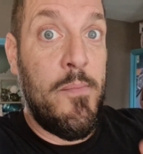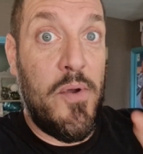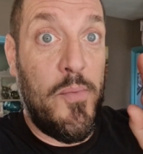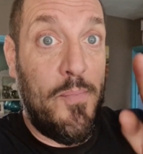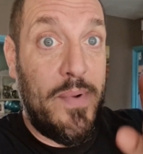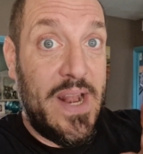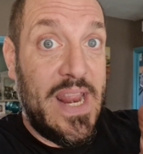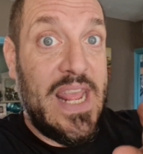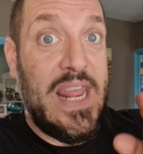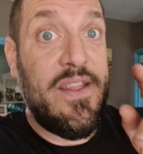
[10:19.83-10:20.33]

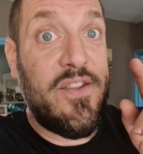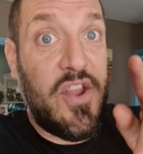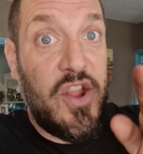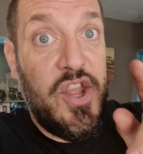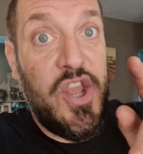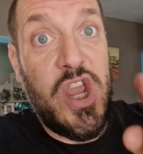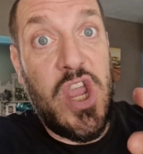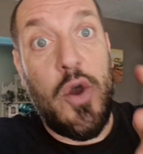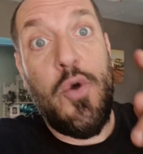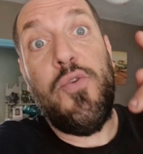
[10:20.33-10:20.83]
but please
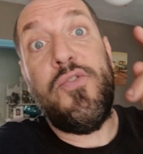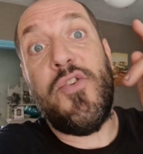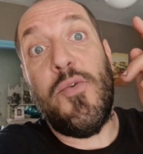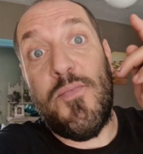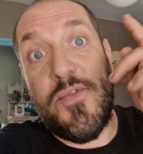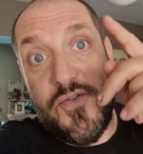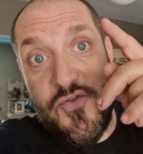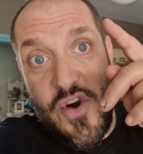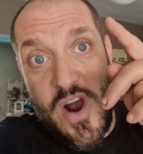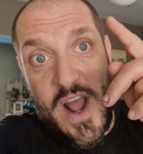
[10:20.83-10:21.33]
can you go
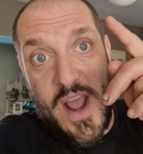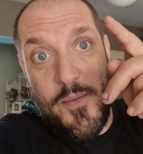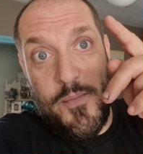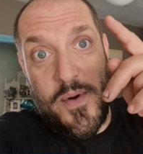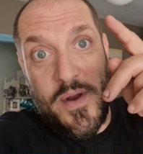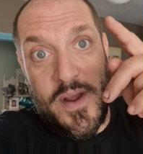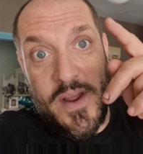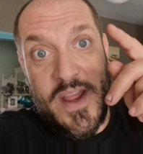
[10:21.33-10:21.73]
subscribe?